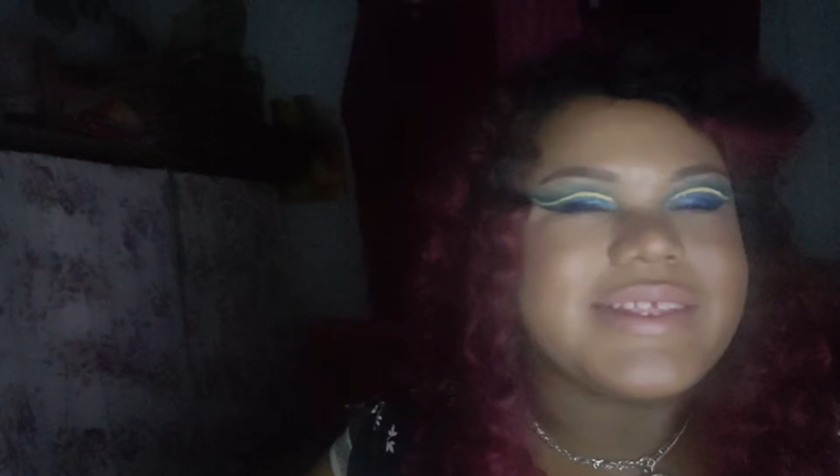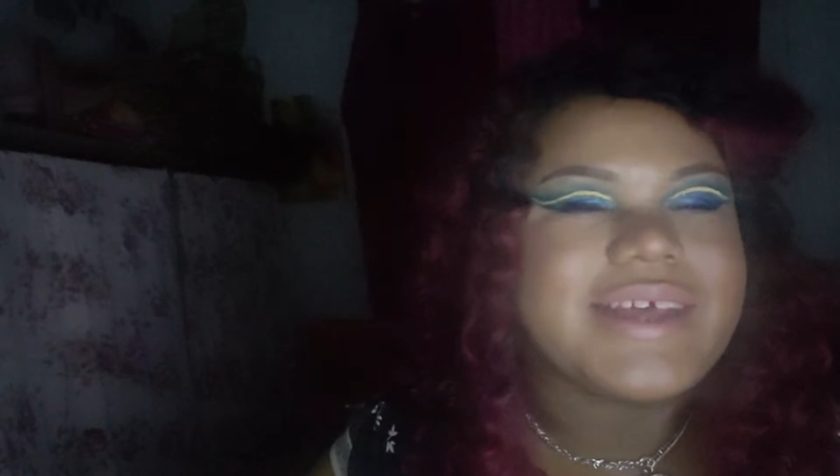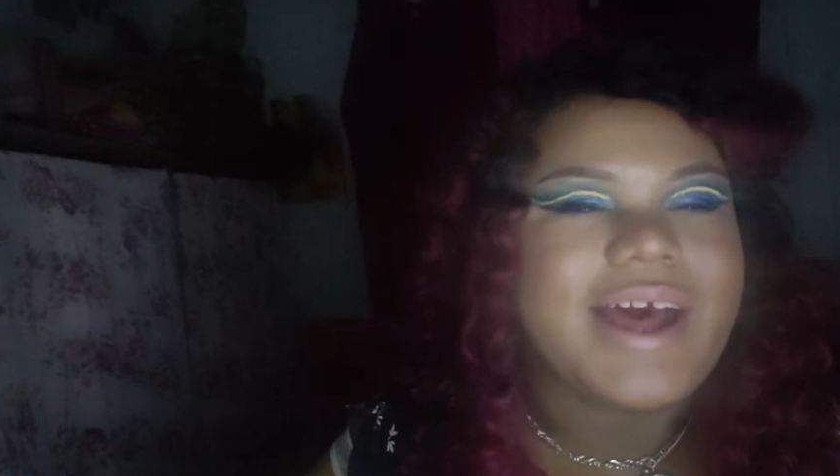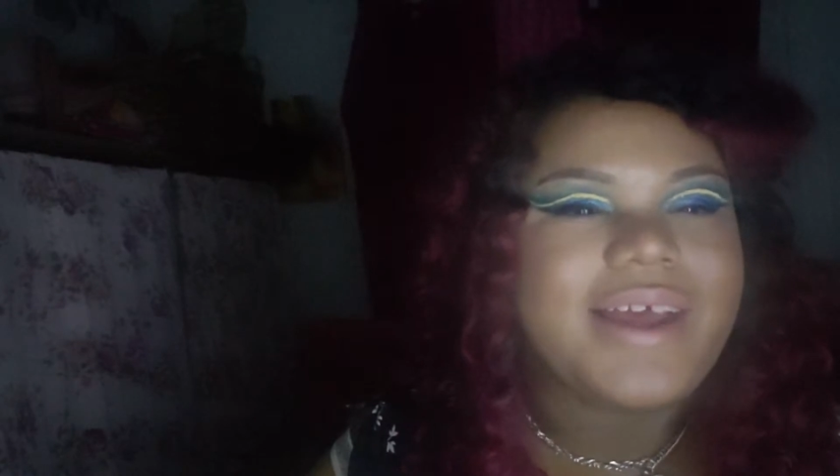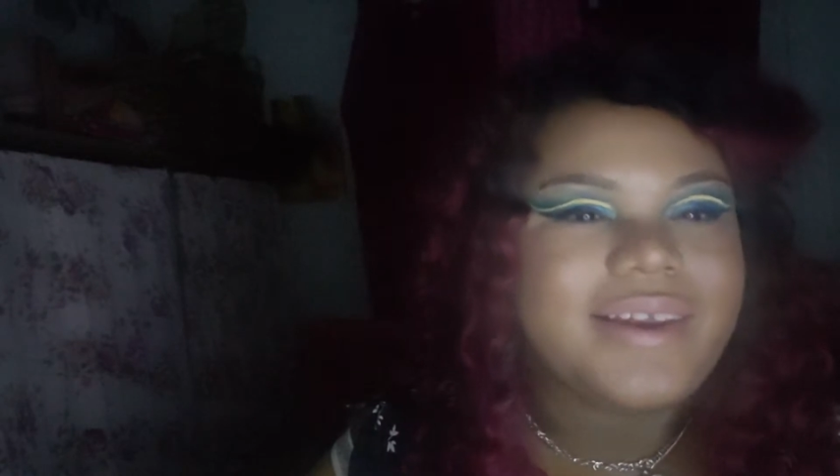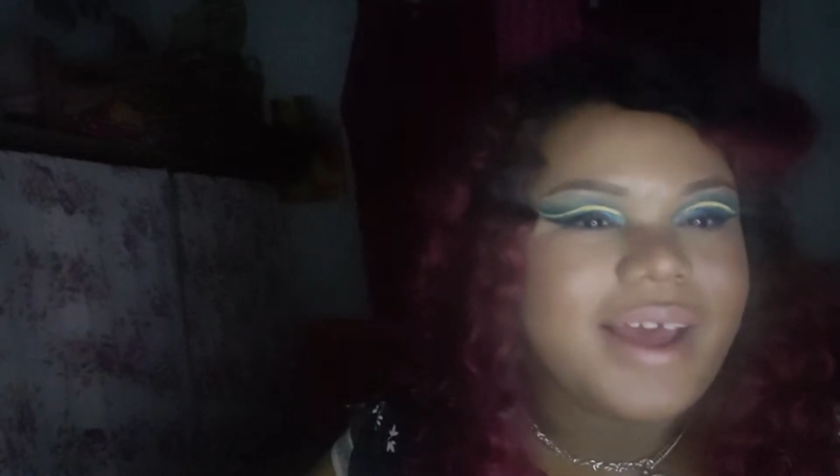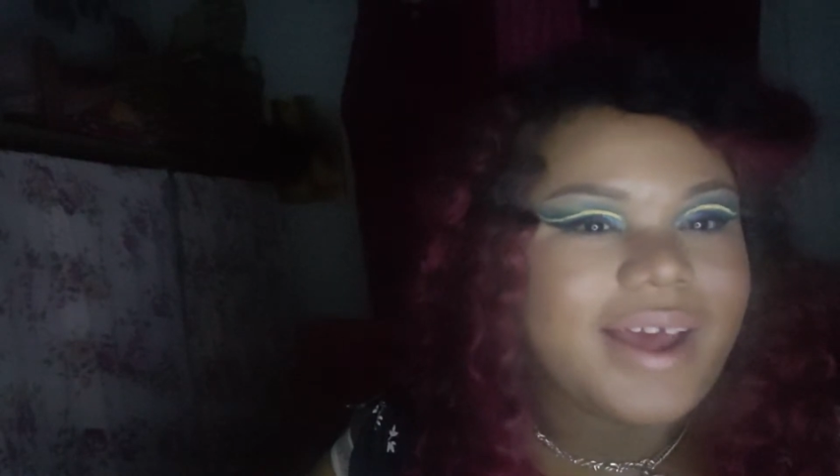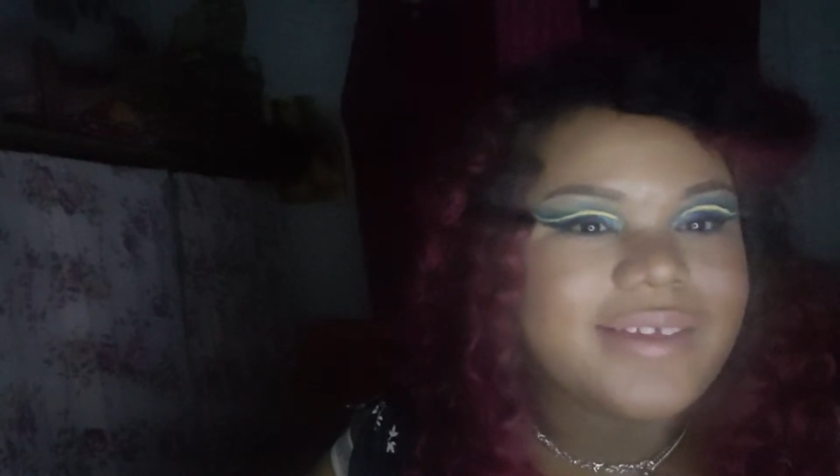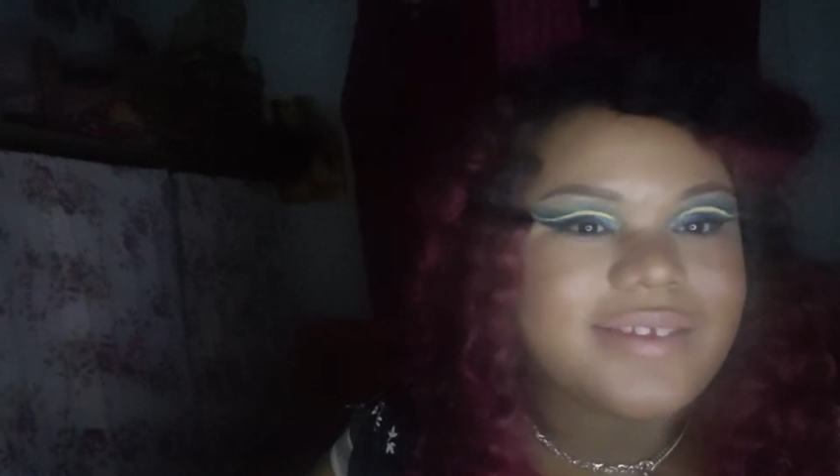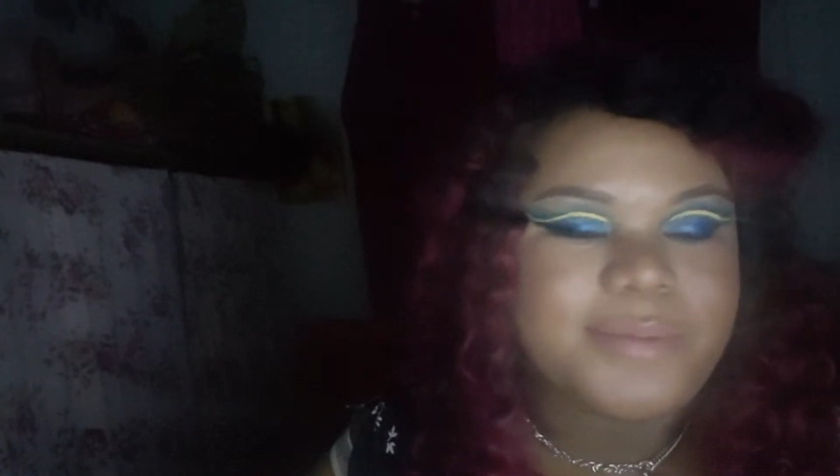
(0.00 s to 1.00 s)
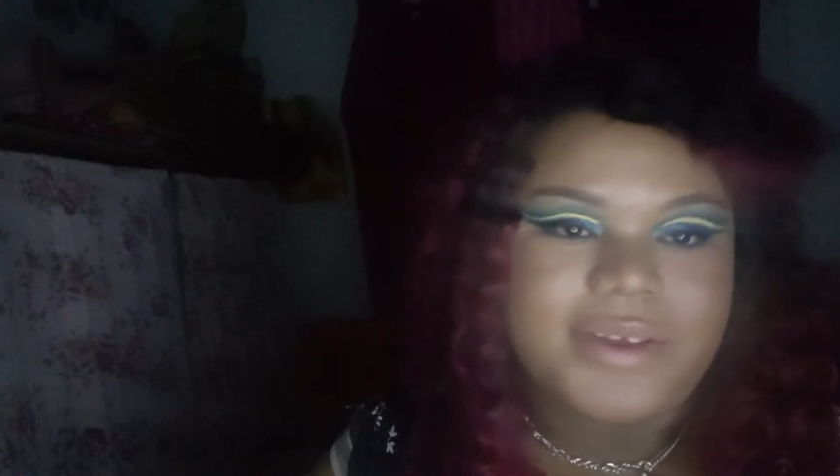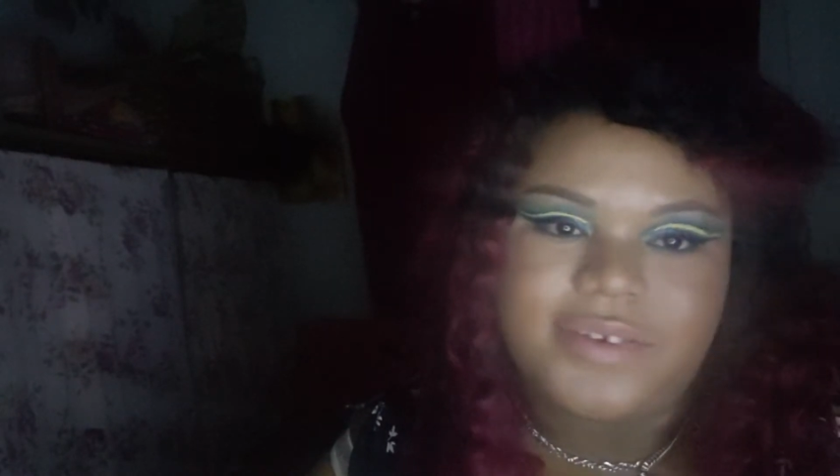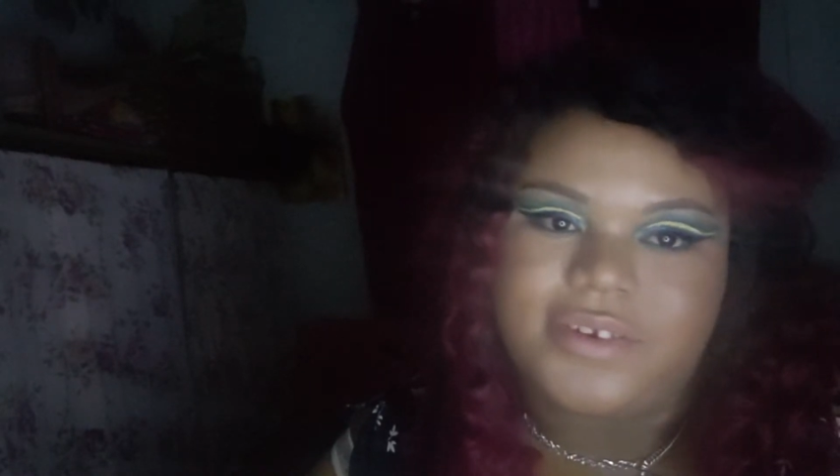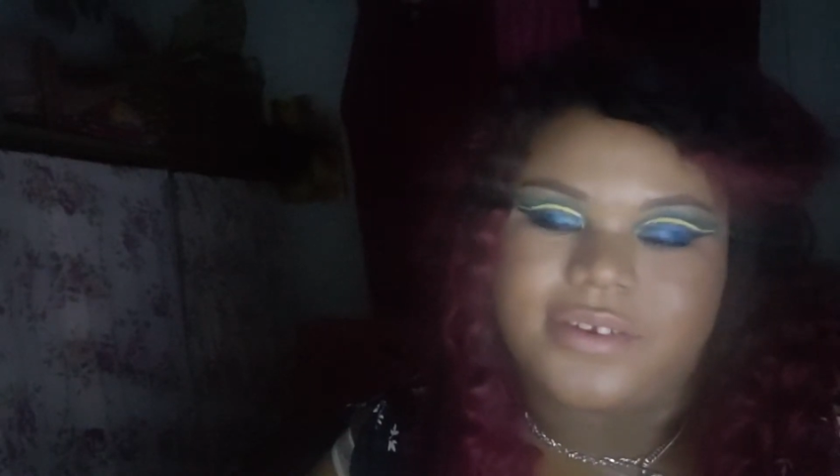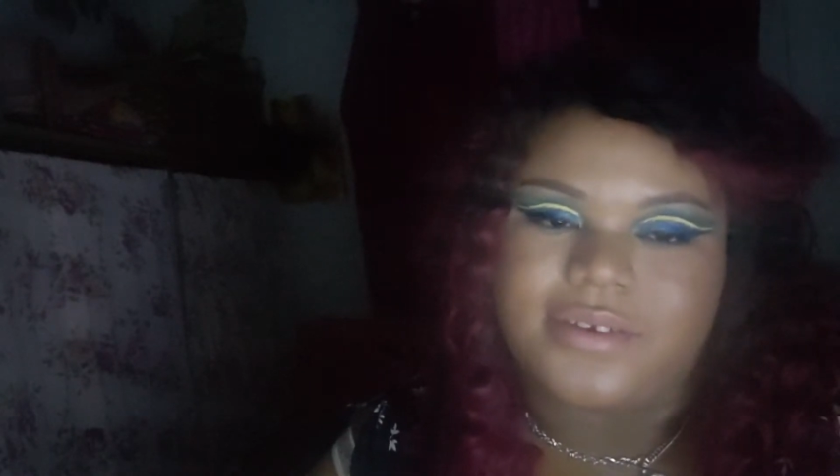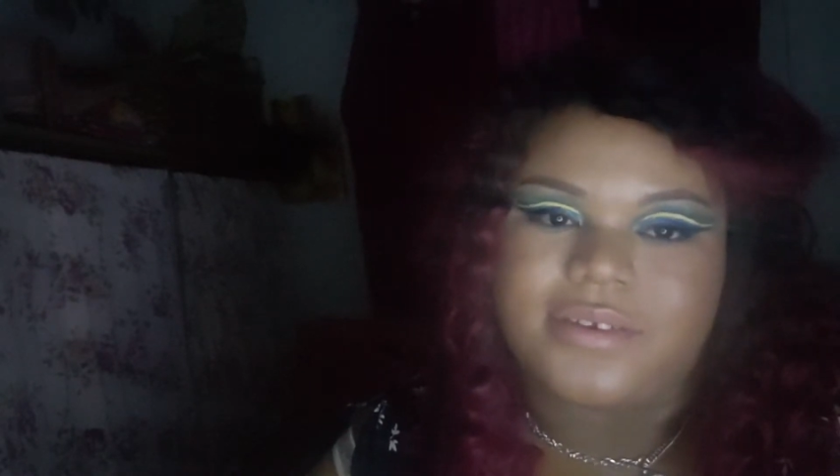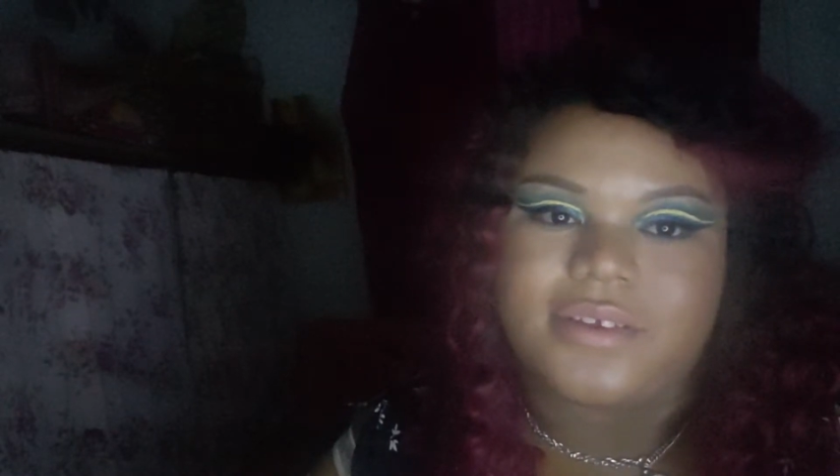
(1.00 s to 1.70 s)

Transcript: kind of has some issues.